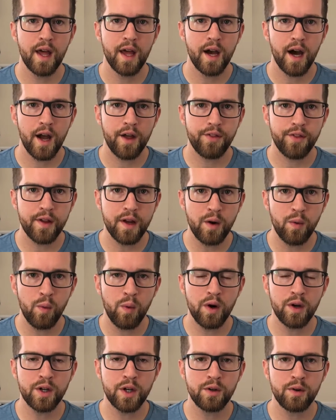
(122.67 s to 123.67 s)
I think
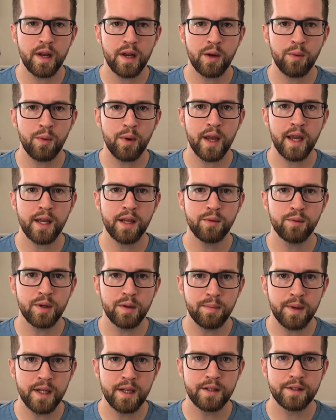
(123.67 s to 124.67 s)
one great way would
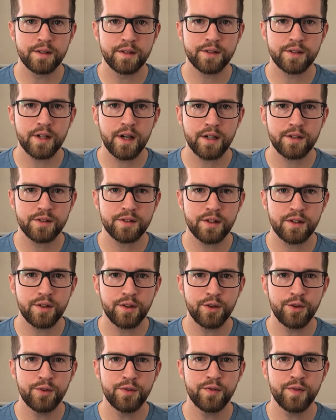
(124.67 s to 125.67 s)
be to discuss the
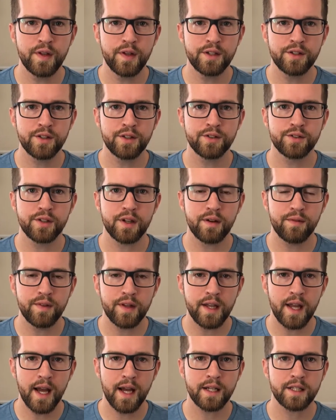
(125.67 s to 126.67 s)
new features of
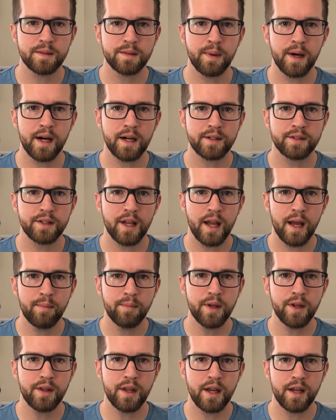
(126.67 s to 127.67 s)
the Xbox
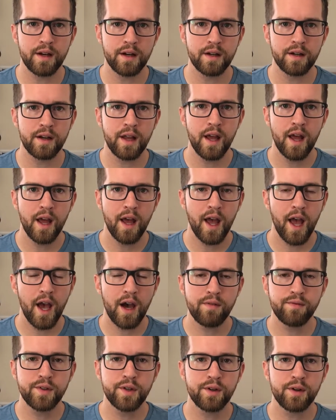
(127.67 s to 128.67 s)
emulator.
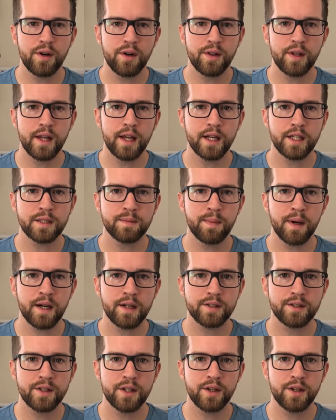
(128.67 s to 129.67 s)
After all, the Xbox
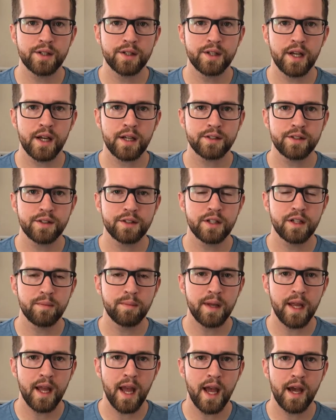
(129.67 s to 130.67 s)
Series X is going to
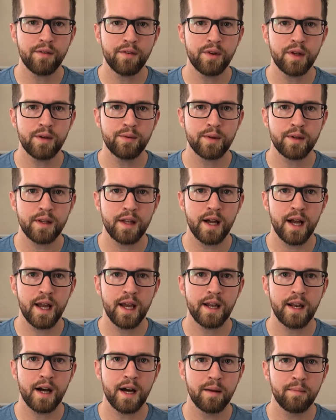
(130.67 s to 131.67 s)
be heavily
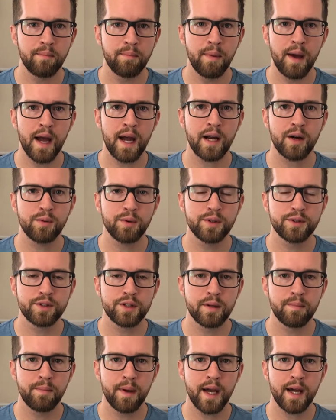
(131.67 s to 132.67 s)
reliant on backwards
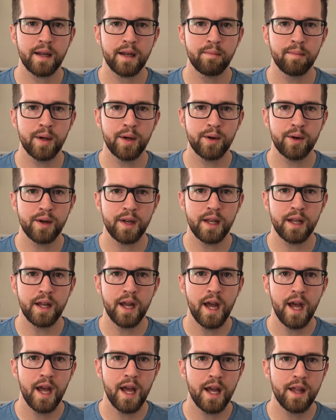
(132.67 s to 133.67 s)
compatibility,
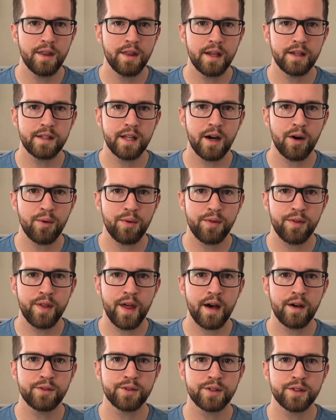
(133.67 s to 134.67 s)
and they tout
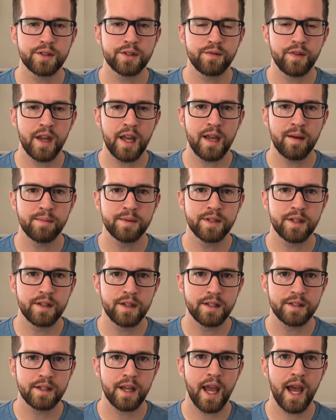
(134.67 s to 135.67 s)
thousands of games in
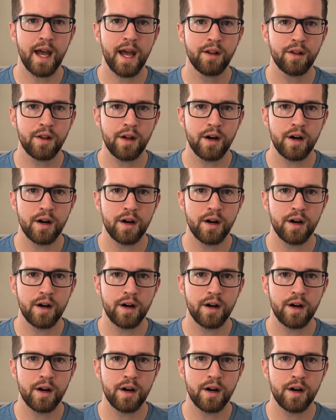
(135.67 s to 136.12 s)
this catalog.